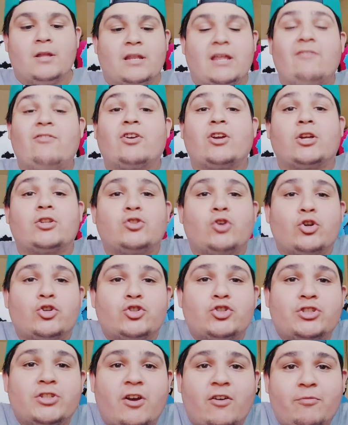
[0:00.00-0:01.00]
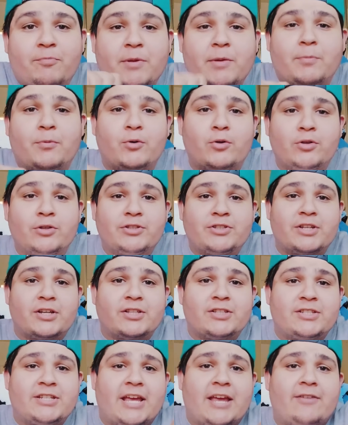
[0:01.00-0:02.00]
Never cut towards yourself, people. It's
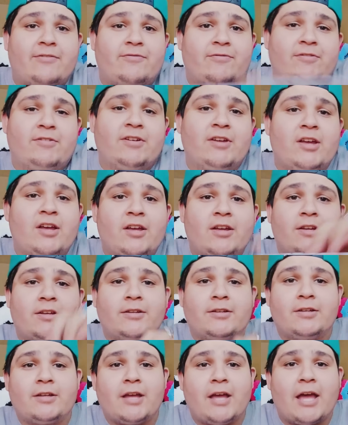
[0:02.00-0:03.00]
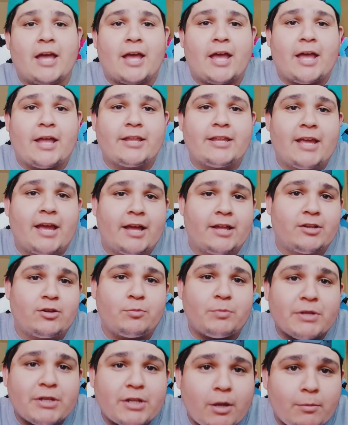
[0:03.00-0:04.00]
unsafe. And yeah,
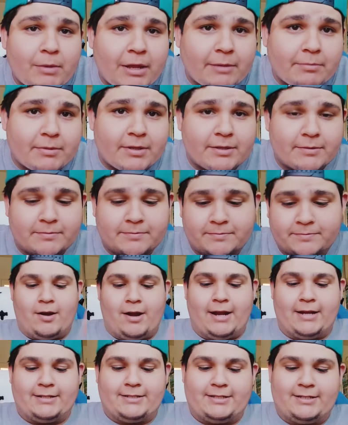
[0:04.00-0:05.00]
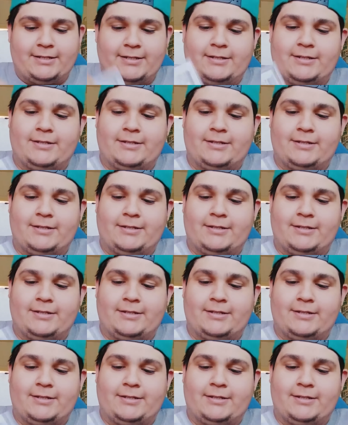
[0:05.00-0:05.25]
don't be dumb like me. Alright.